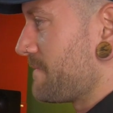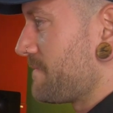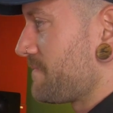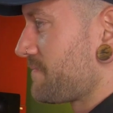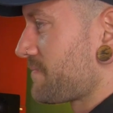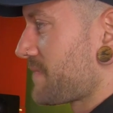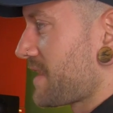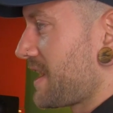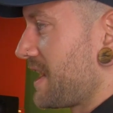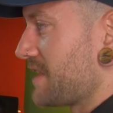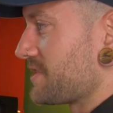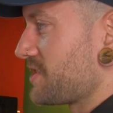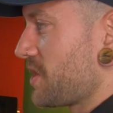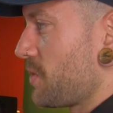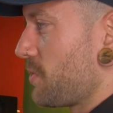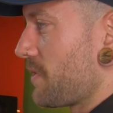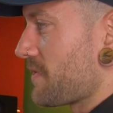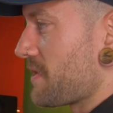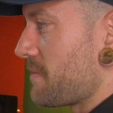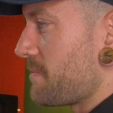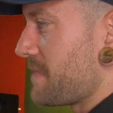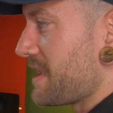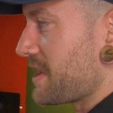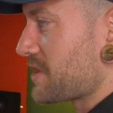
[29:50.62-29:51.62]
I don't want
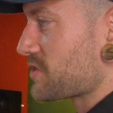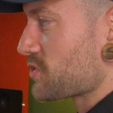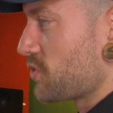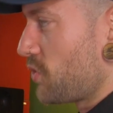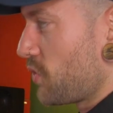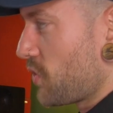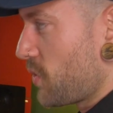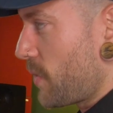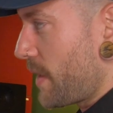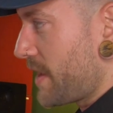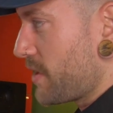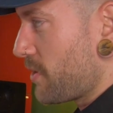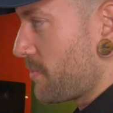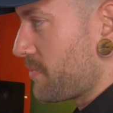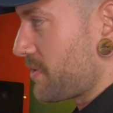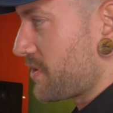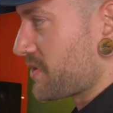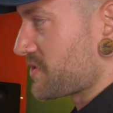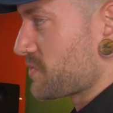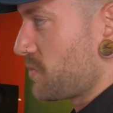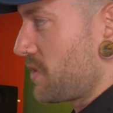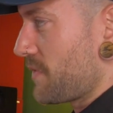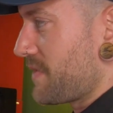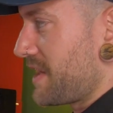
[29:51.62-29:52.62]
the mix all the way up,
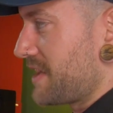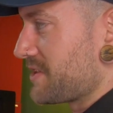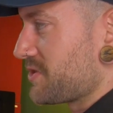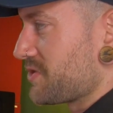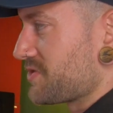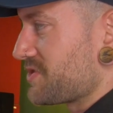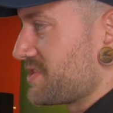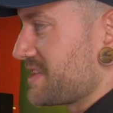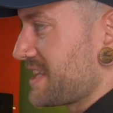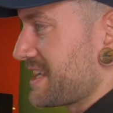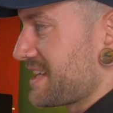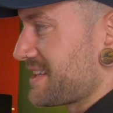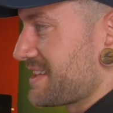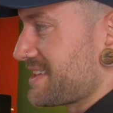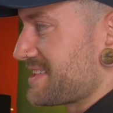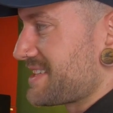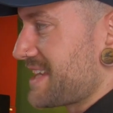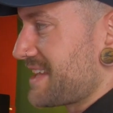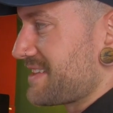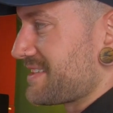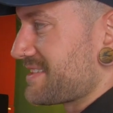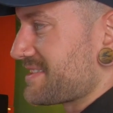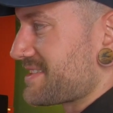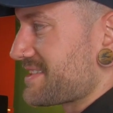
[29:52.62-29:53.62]
because what that does is it kind of
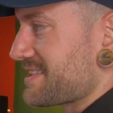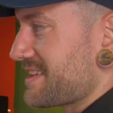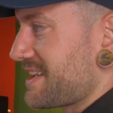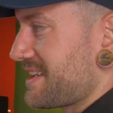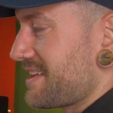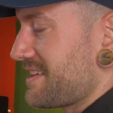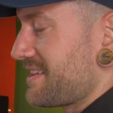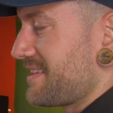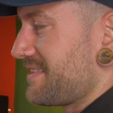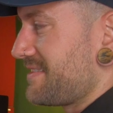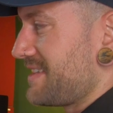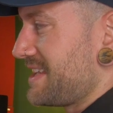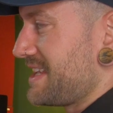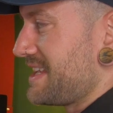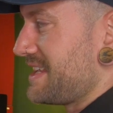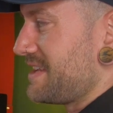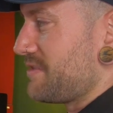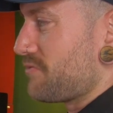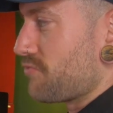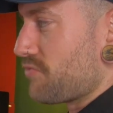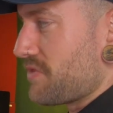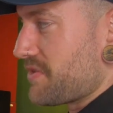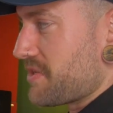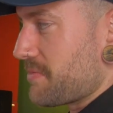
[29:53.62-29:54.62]
sends the
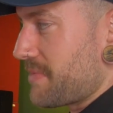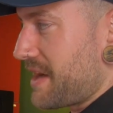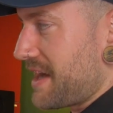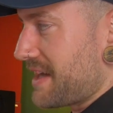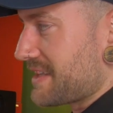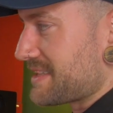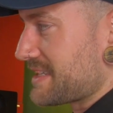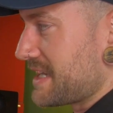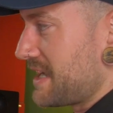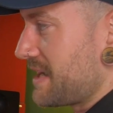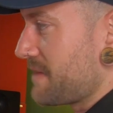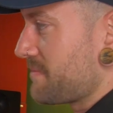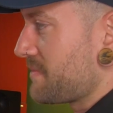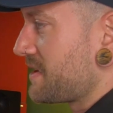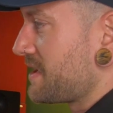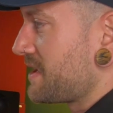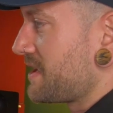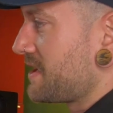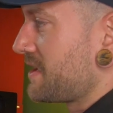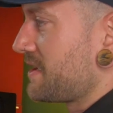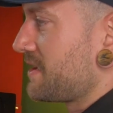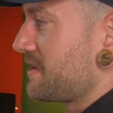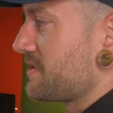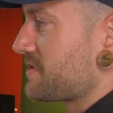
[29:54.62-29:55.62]
rhythm out of time.
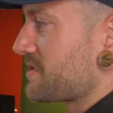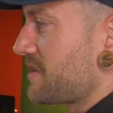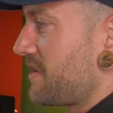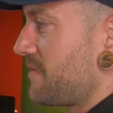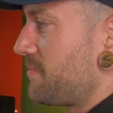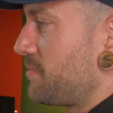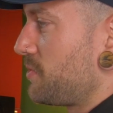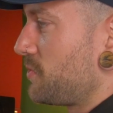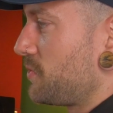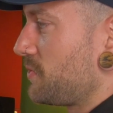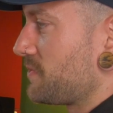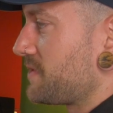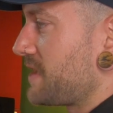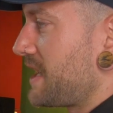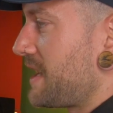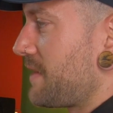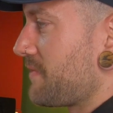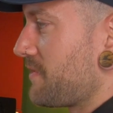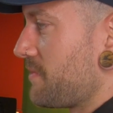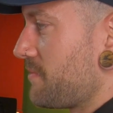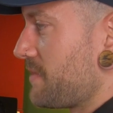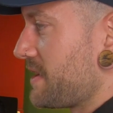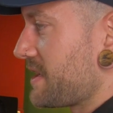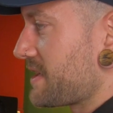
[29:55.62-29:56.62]
So I'll pull
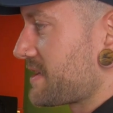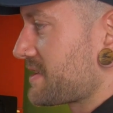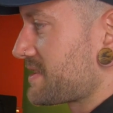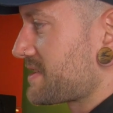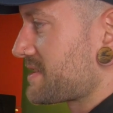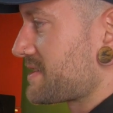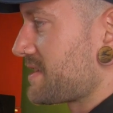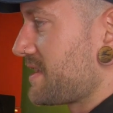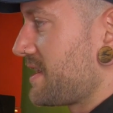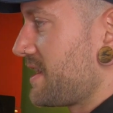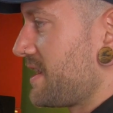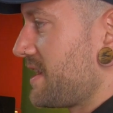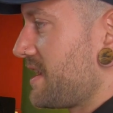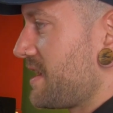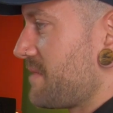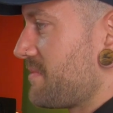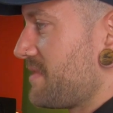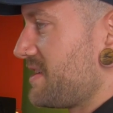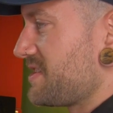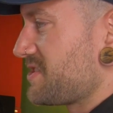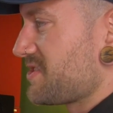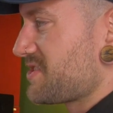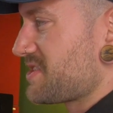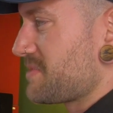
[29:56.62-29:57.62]
down the mix.
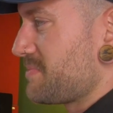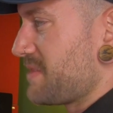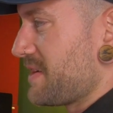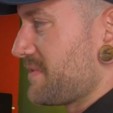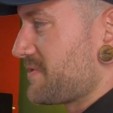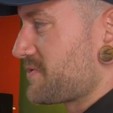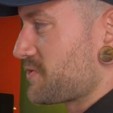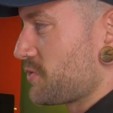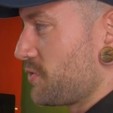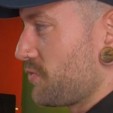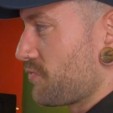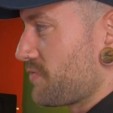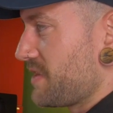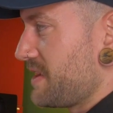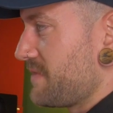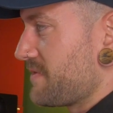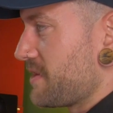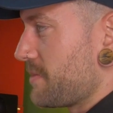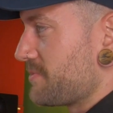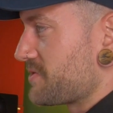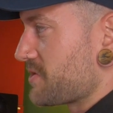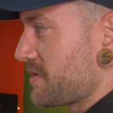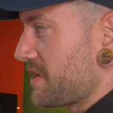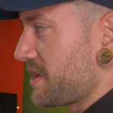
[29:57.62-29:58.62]
It's just a bit of sort of
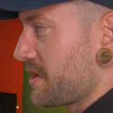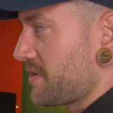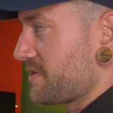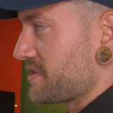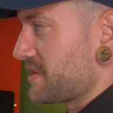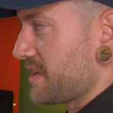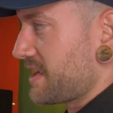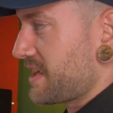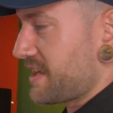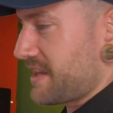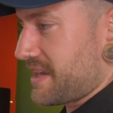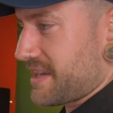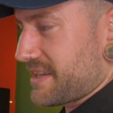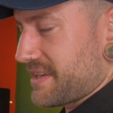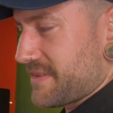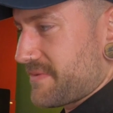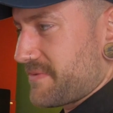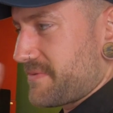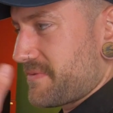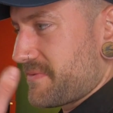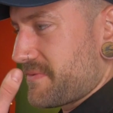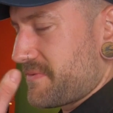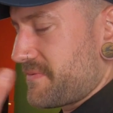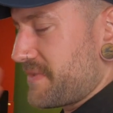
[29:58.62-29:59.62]
reverb, so it kind of
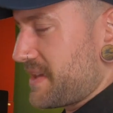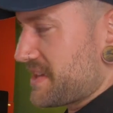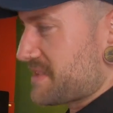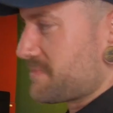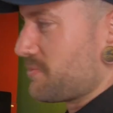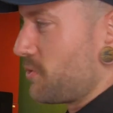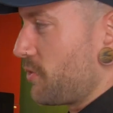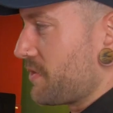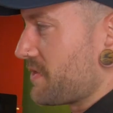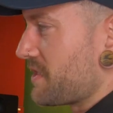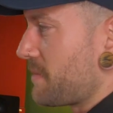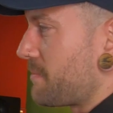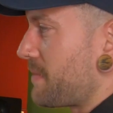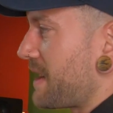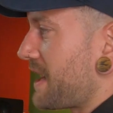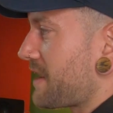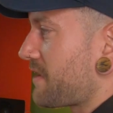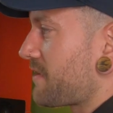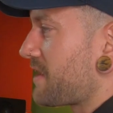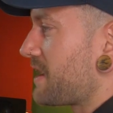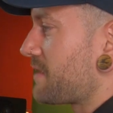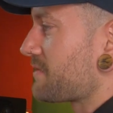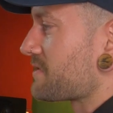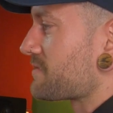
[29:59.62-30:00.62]
fits more in the
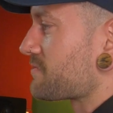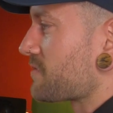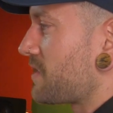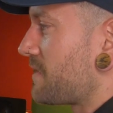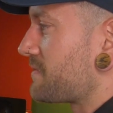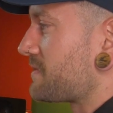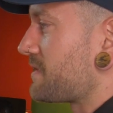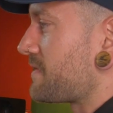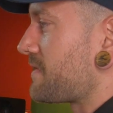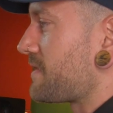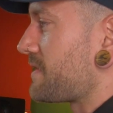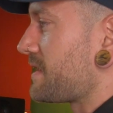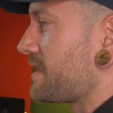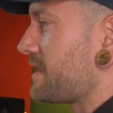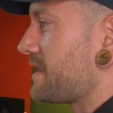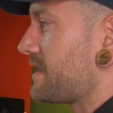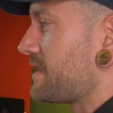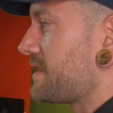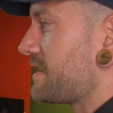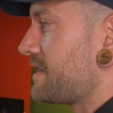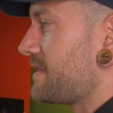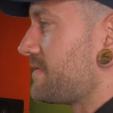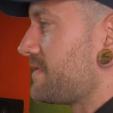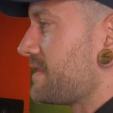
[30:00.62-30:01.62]
background rather than
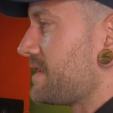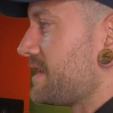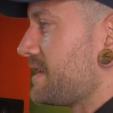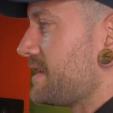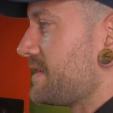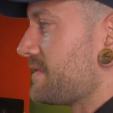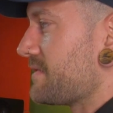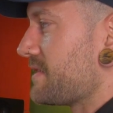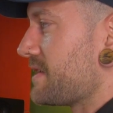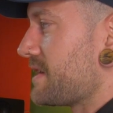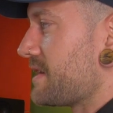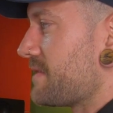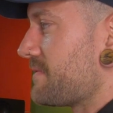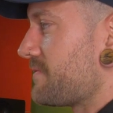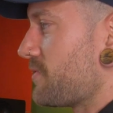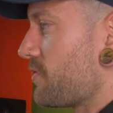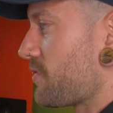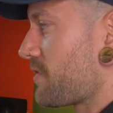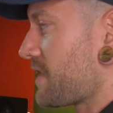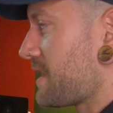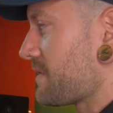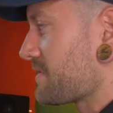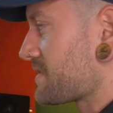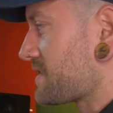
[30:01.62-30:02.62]
in the
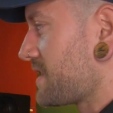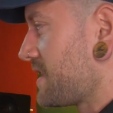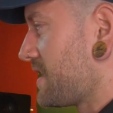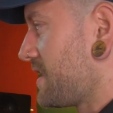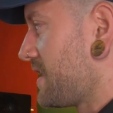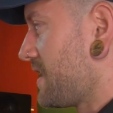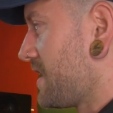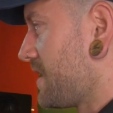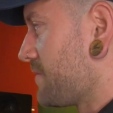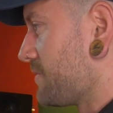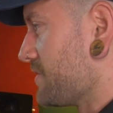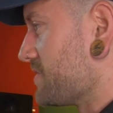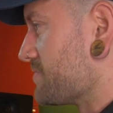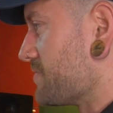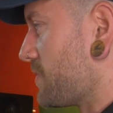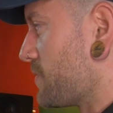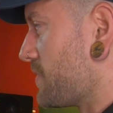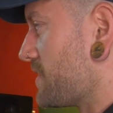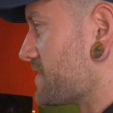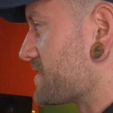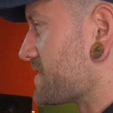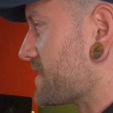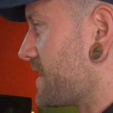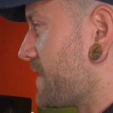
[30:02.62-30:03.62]
foreground. I lose my
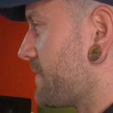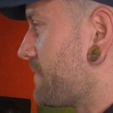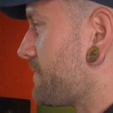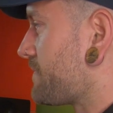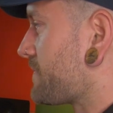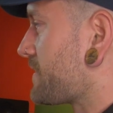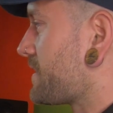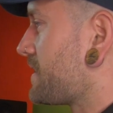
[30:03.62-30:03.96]
words now.